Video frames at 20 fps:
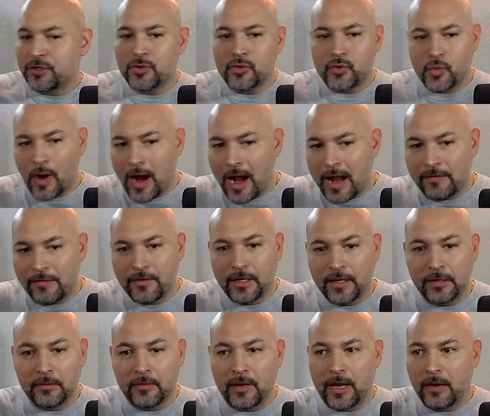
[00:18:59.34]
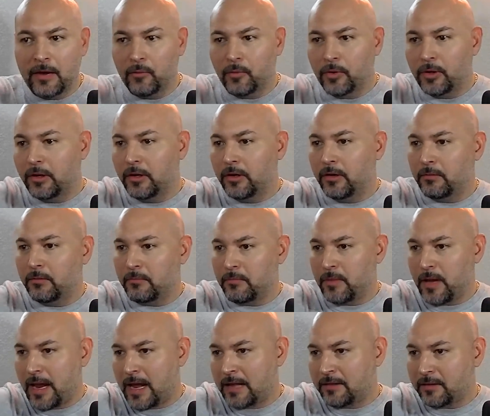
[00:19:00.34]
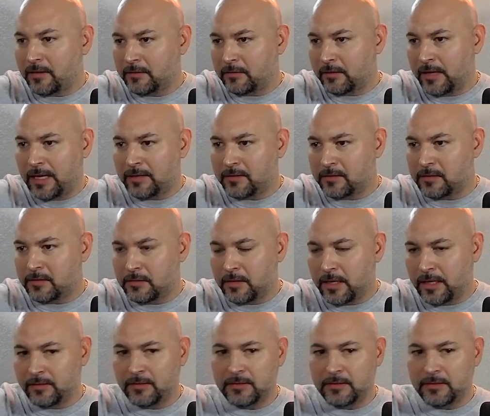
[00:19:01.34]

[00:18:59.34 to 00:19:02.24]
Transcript: just driving, and we're at the